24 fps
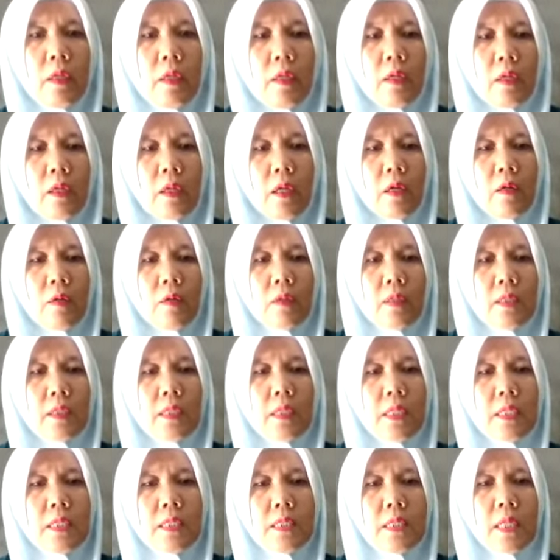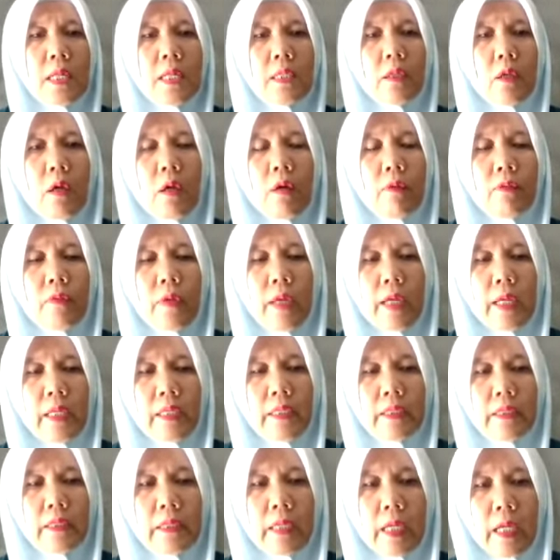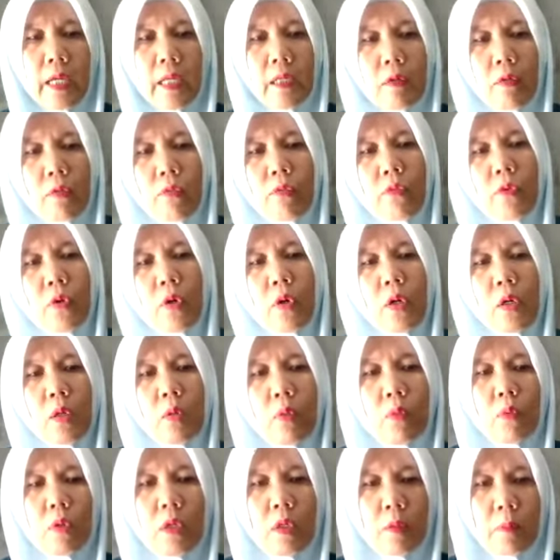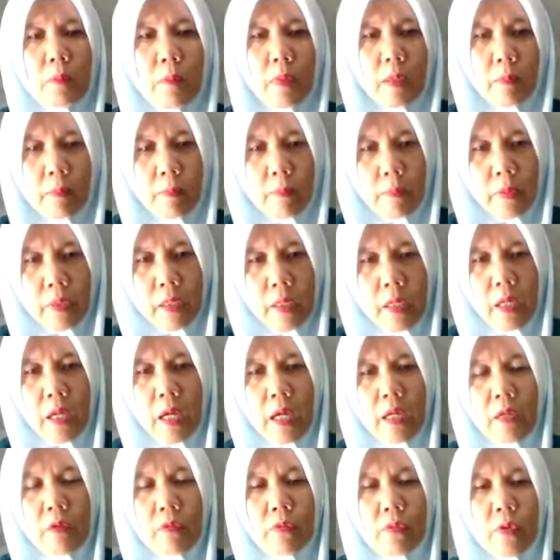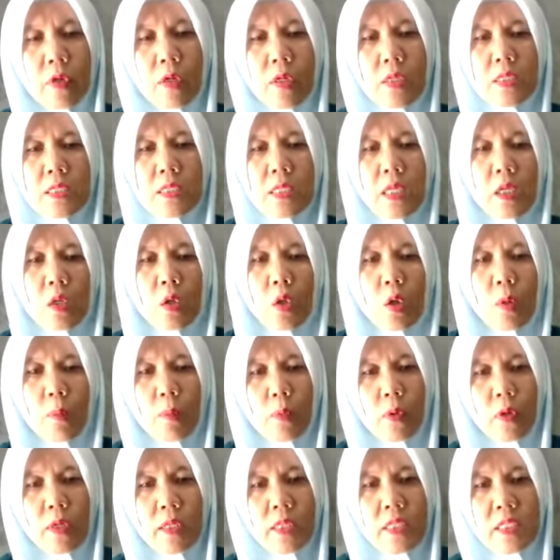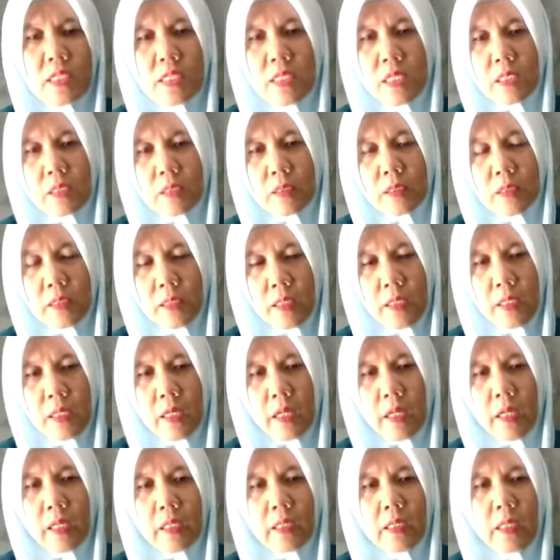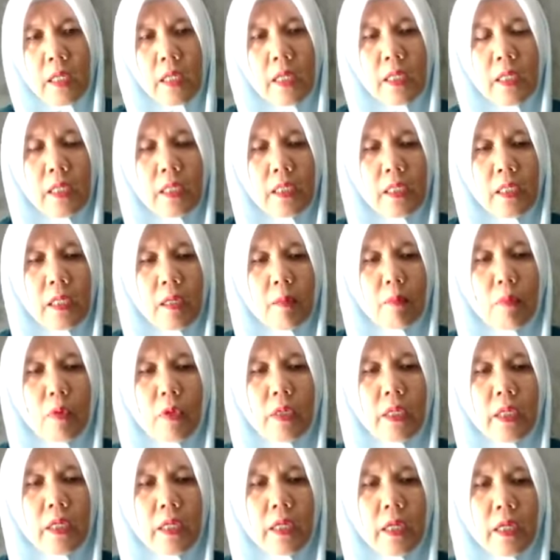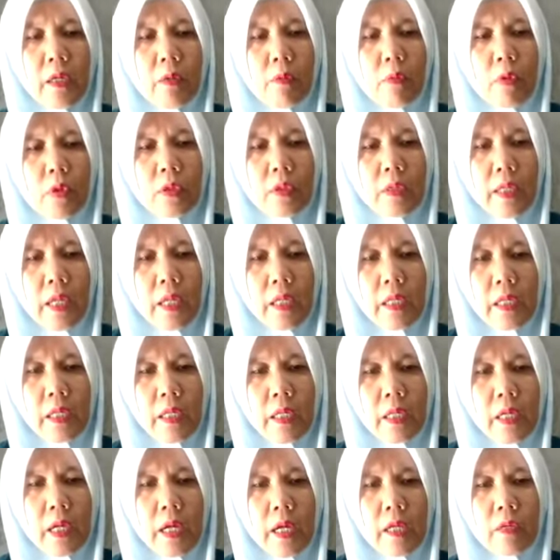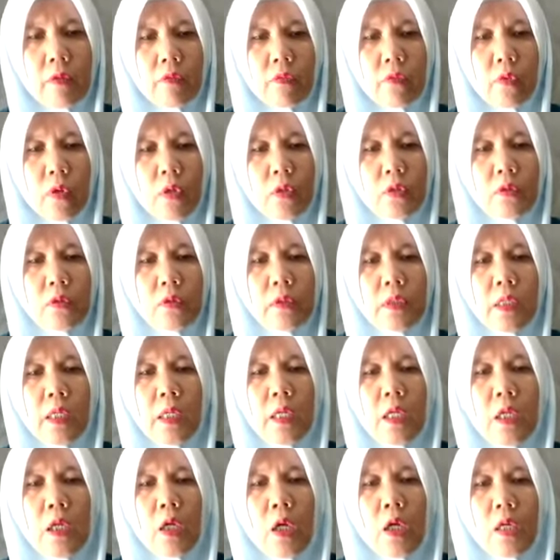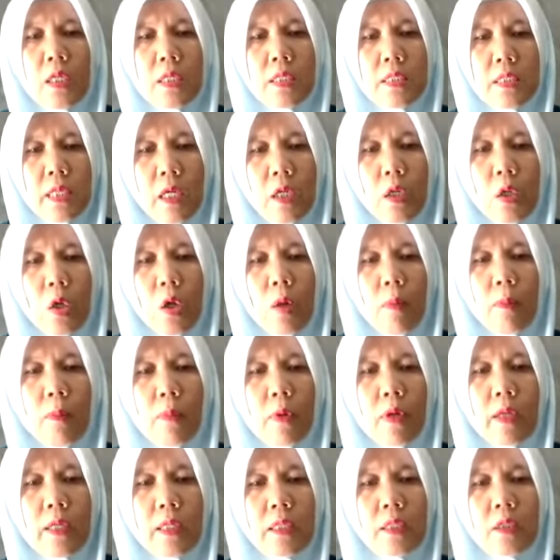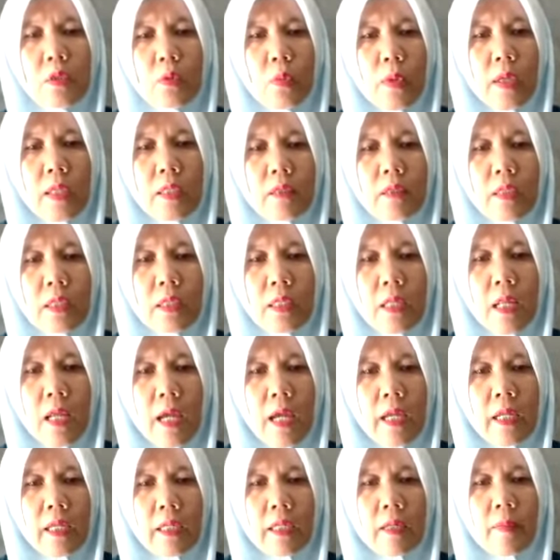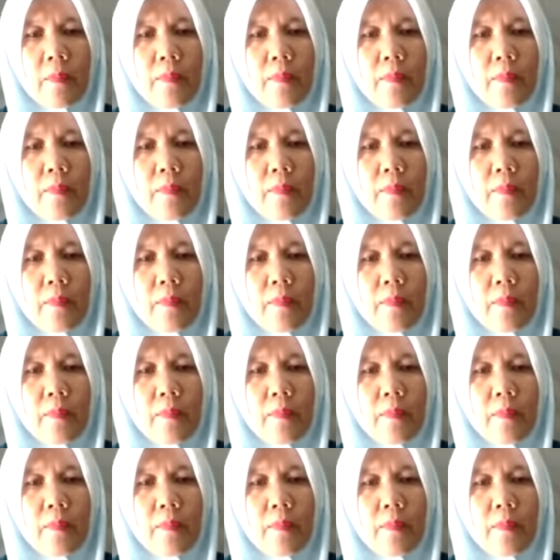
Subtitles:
Now the result of NGAN for word mapping, I found 0.60, and then in mnemonic keyword technique I found 0.29.